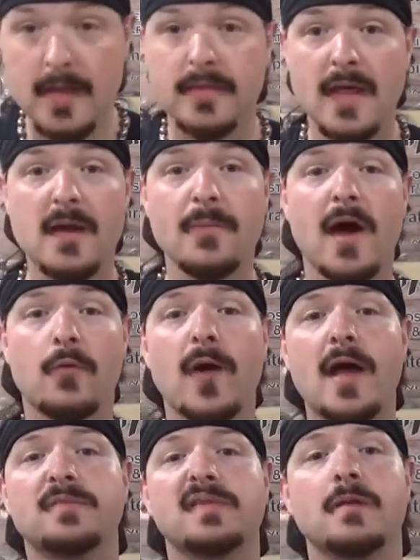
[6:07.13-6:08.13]
That about
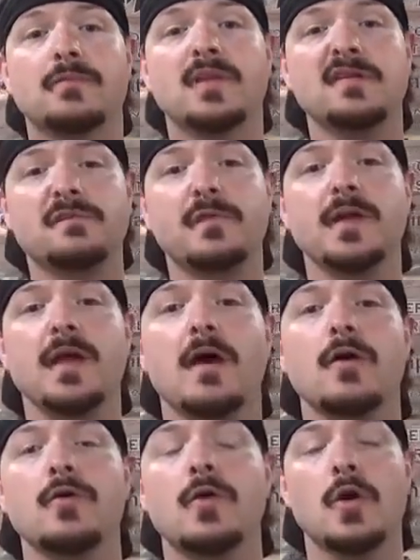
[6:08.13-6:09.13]
wraps up this
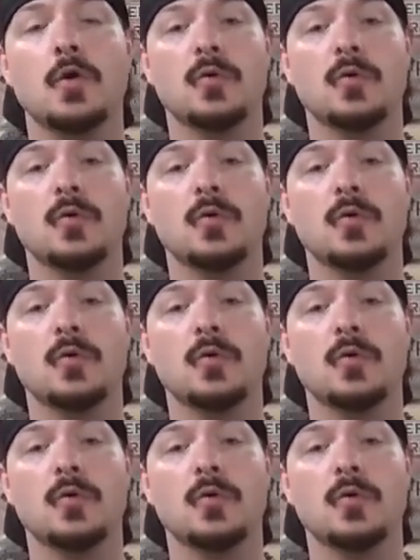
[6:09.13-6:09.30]
video.